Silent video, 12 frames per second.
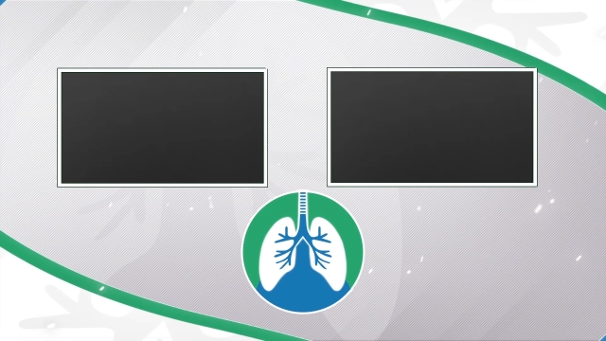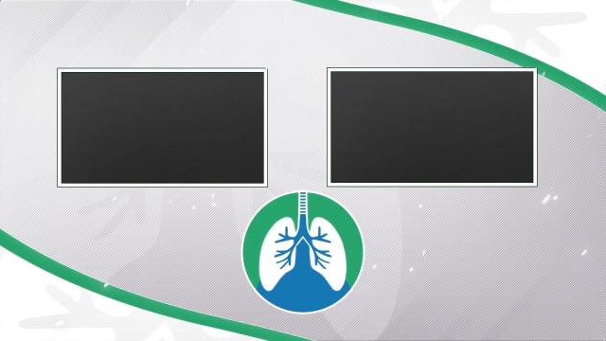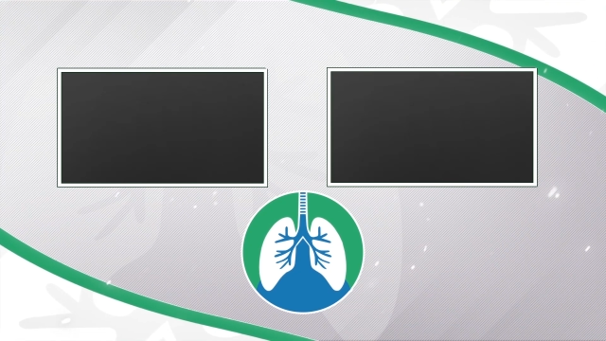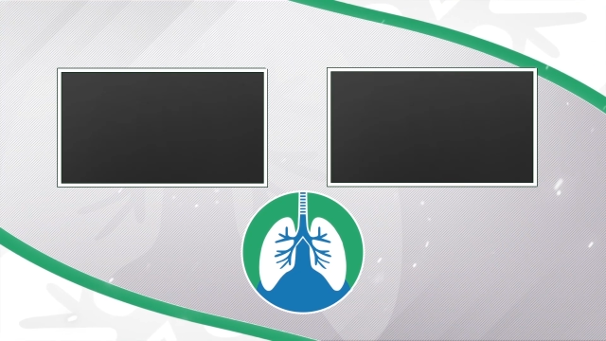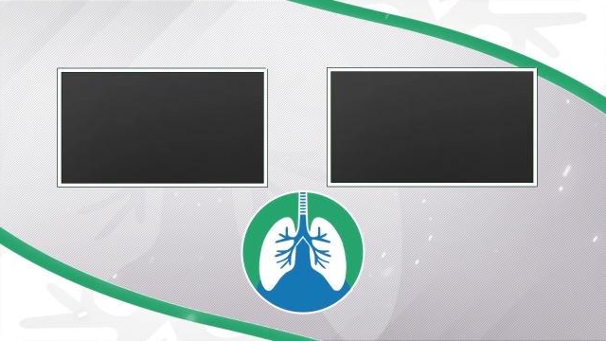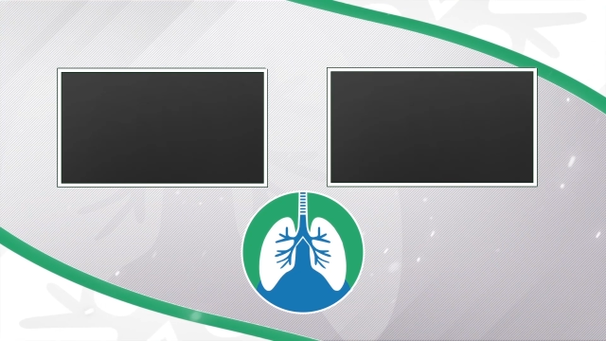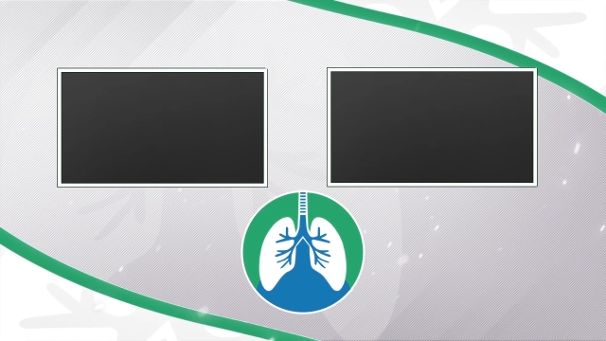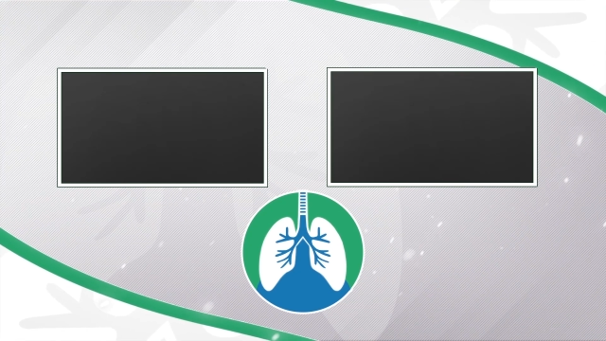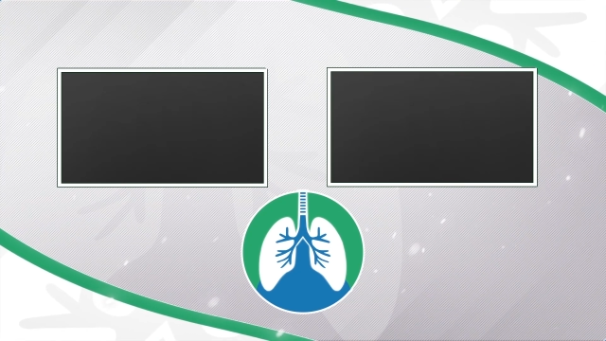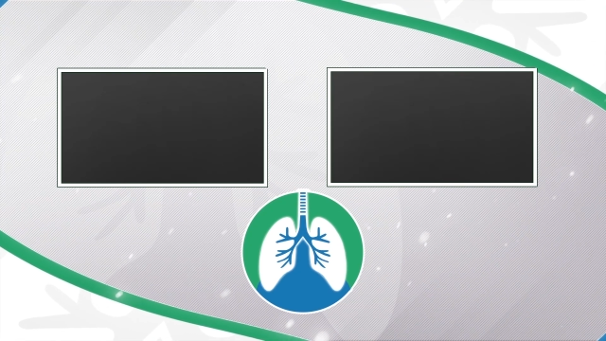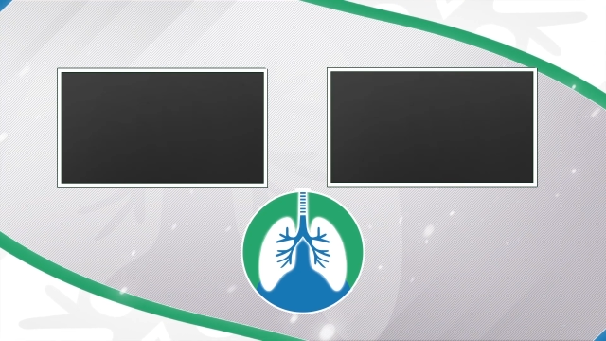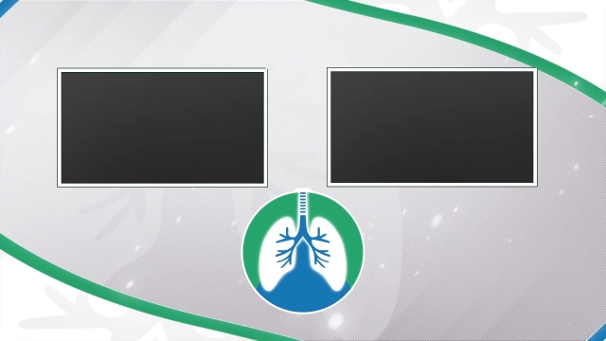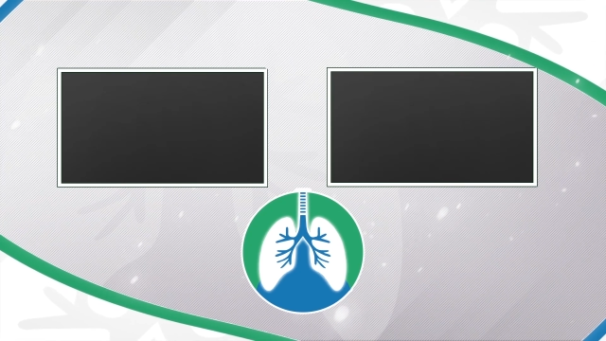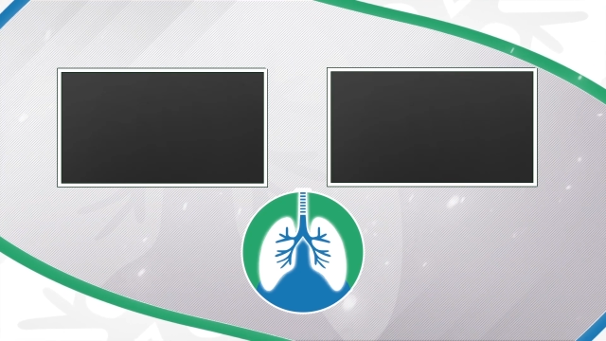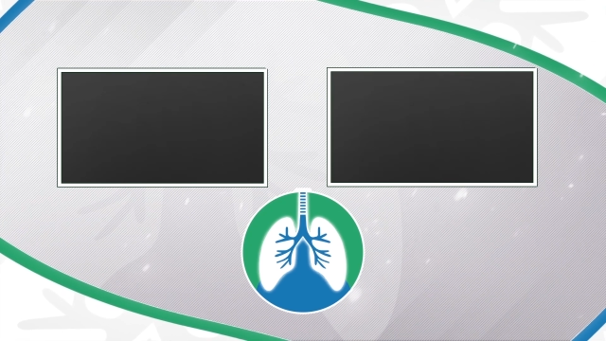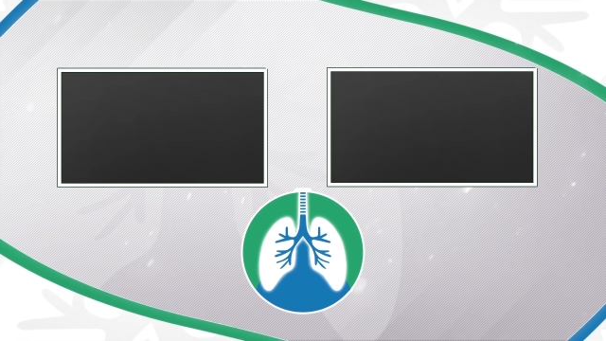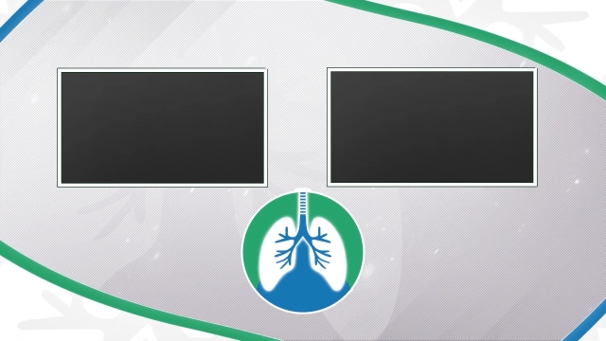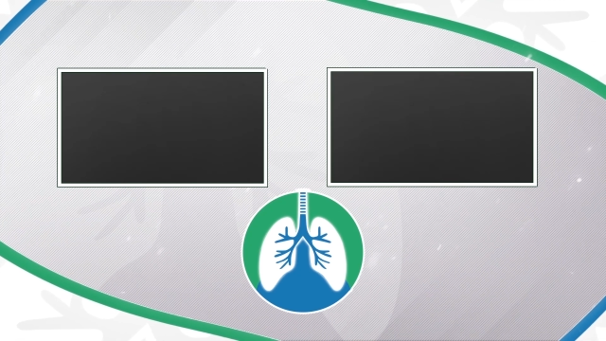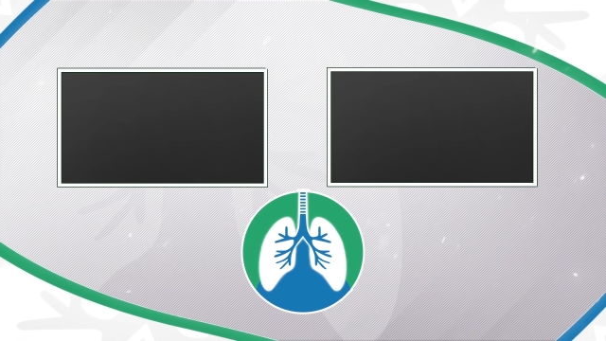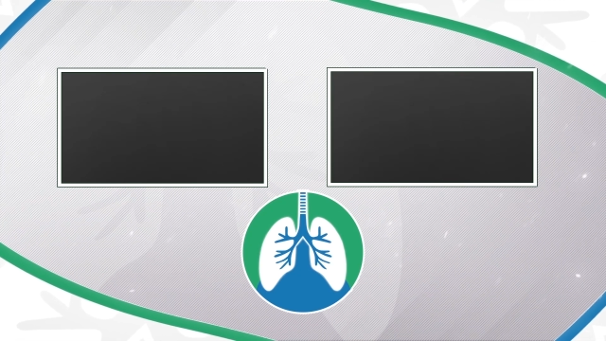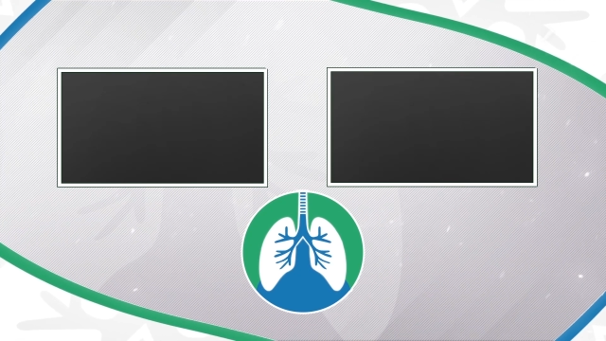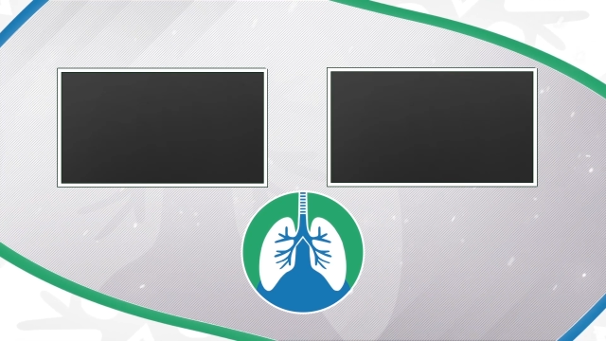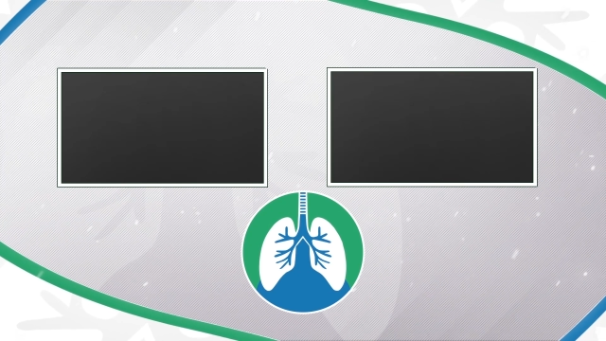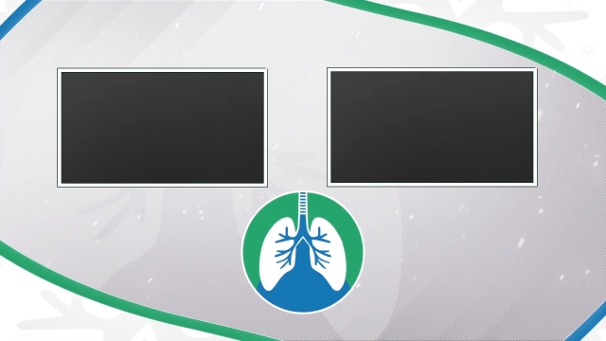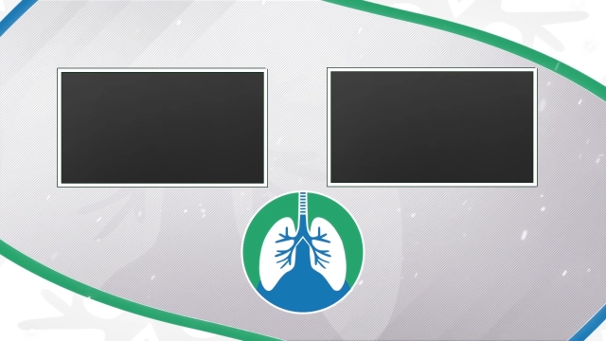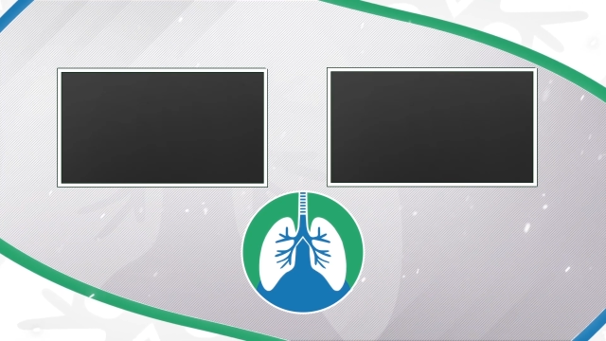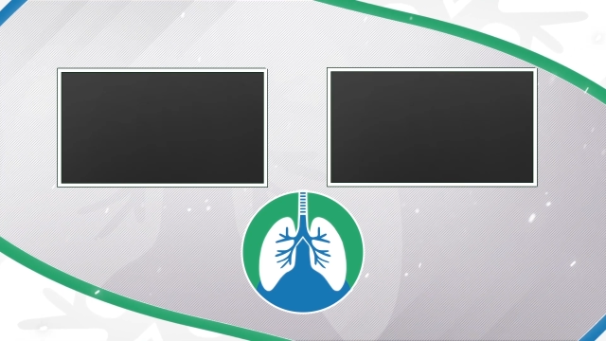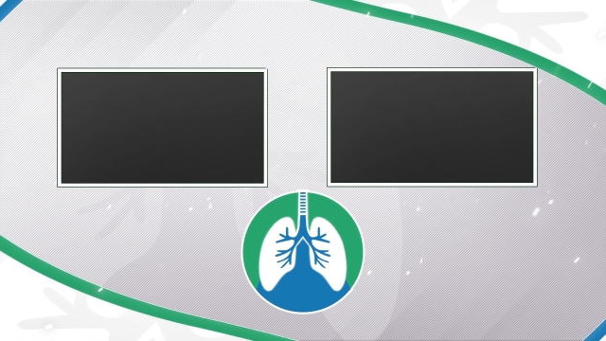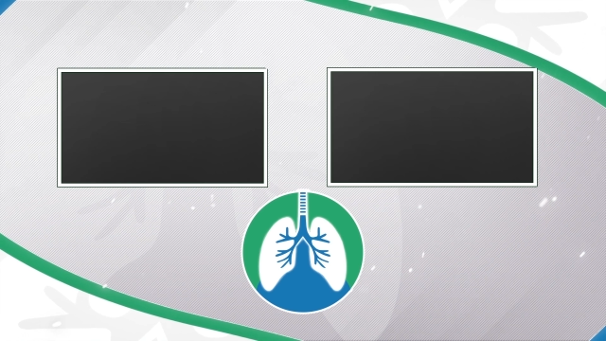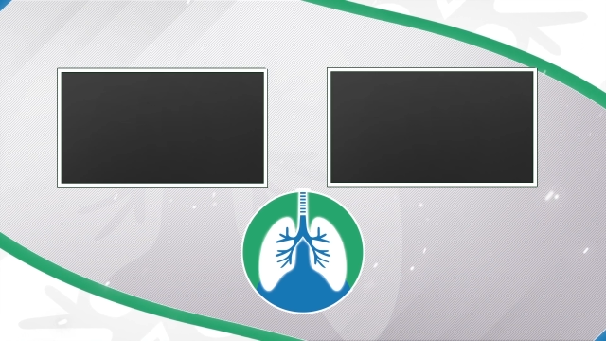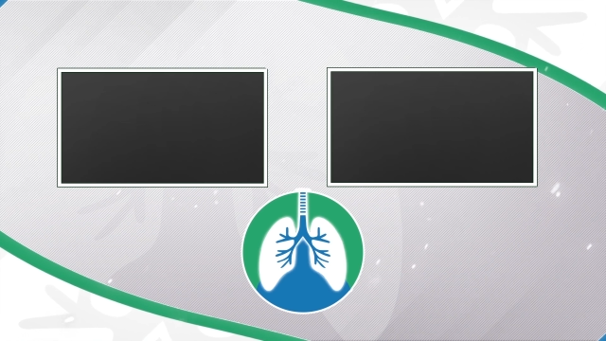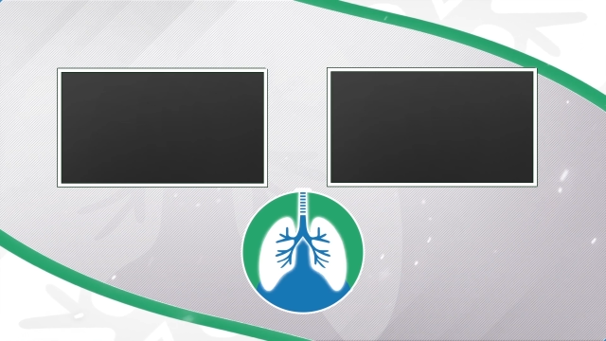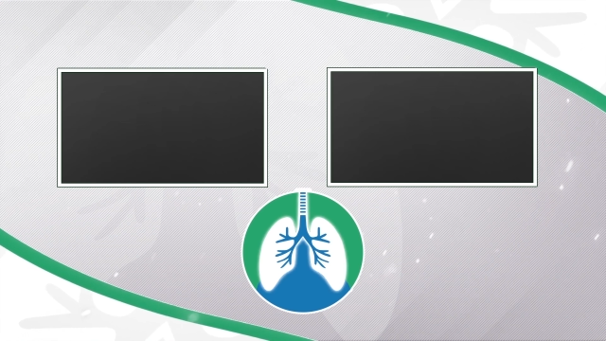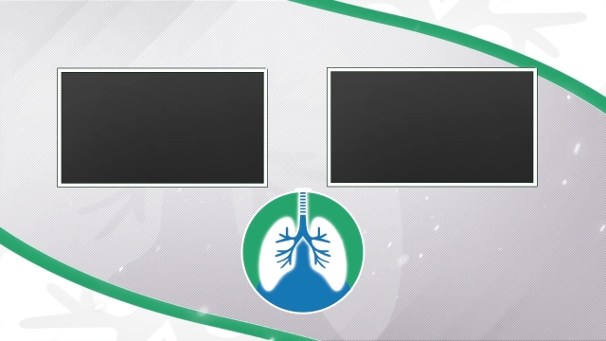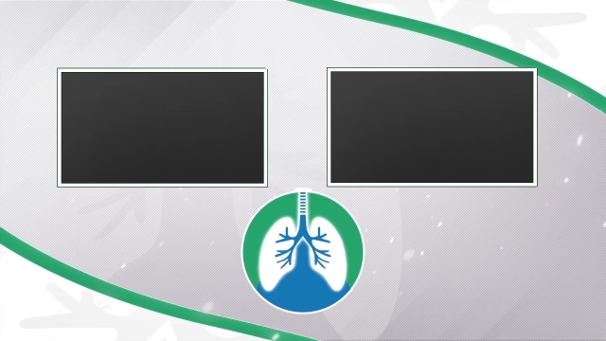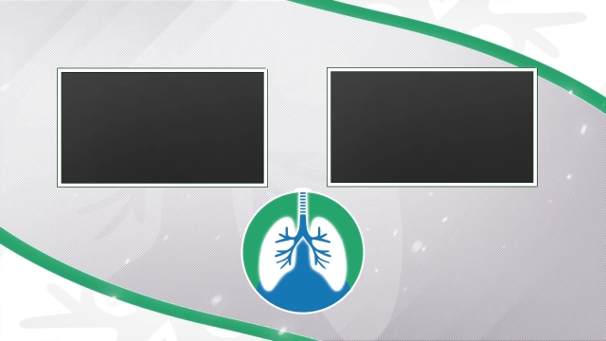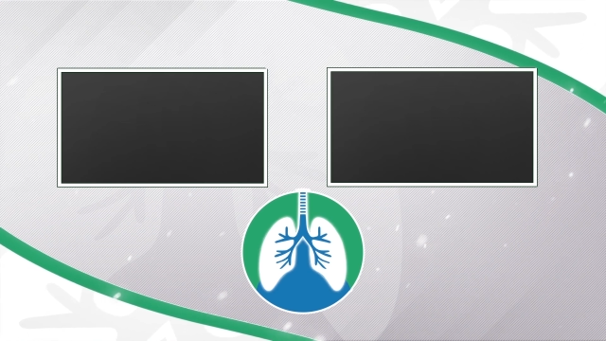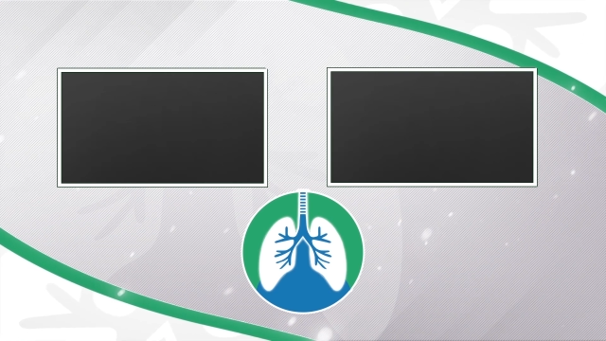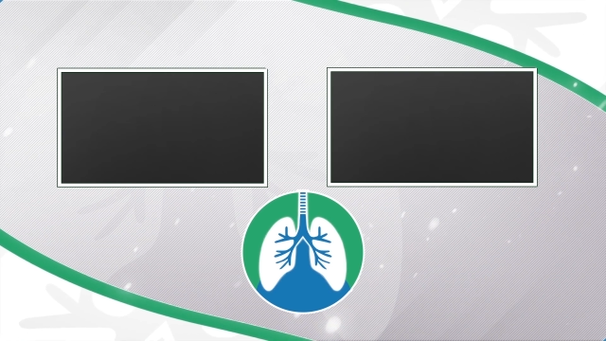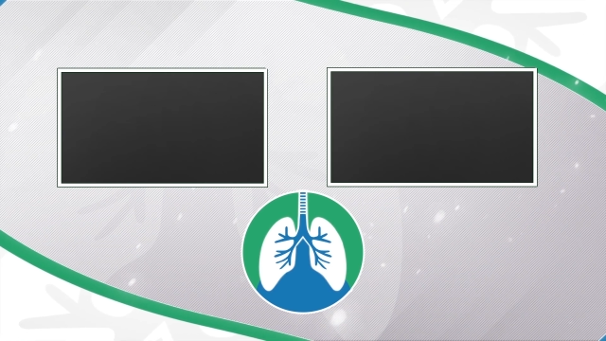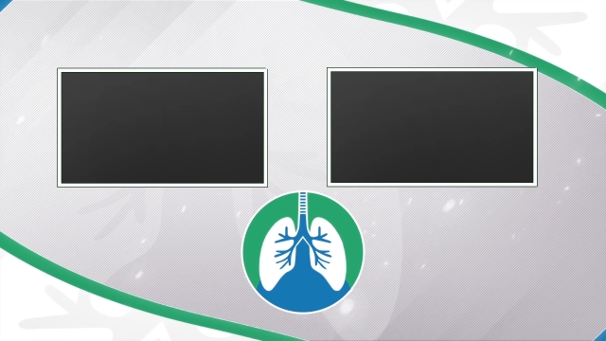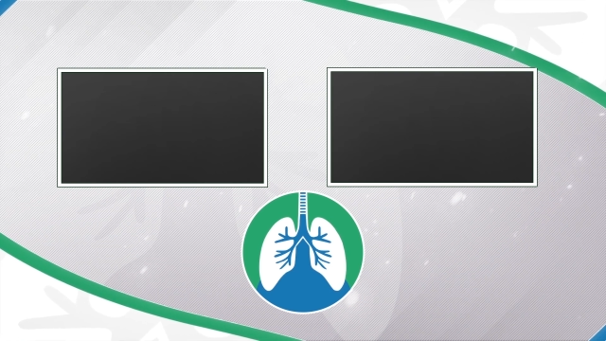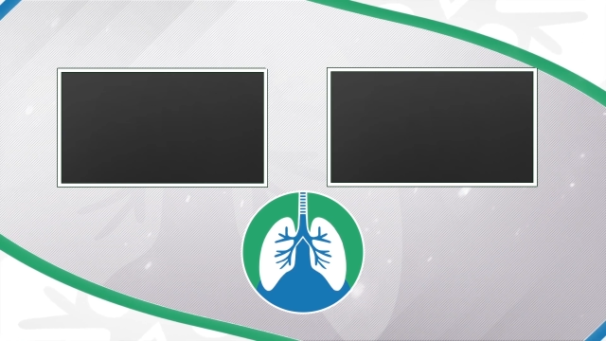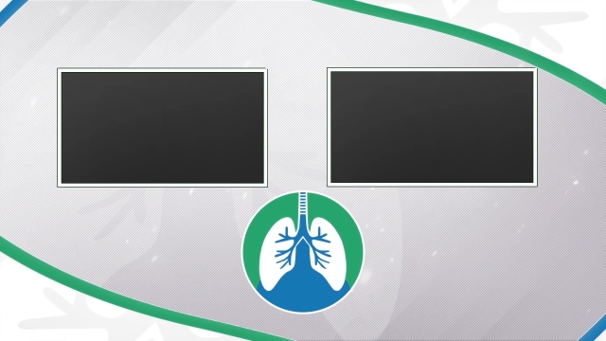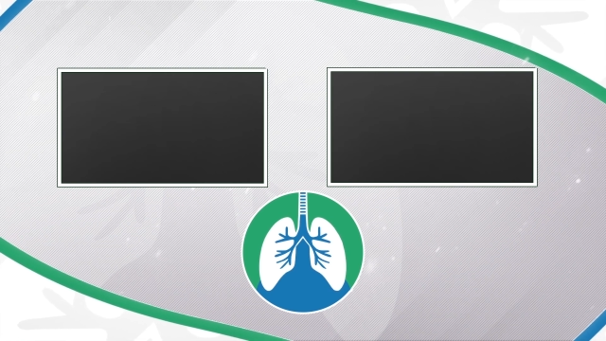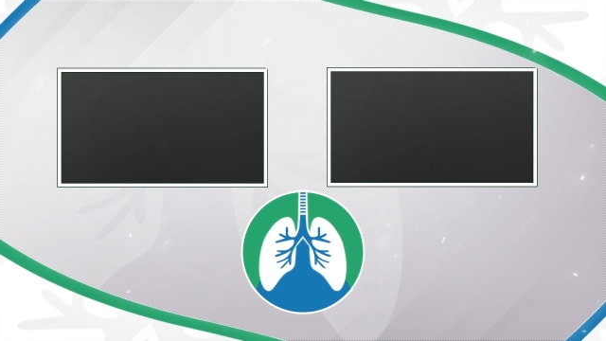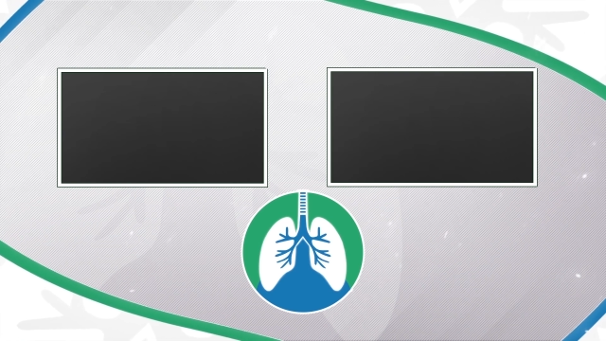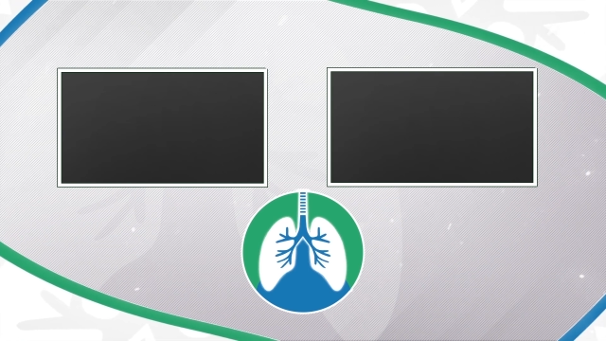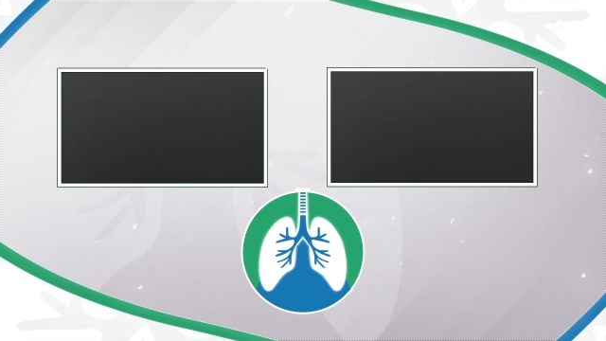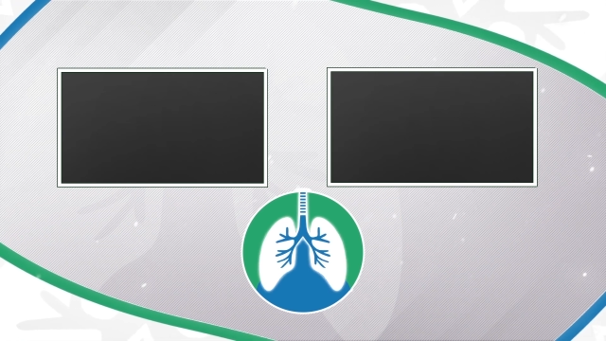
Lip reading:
(no speaker visible)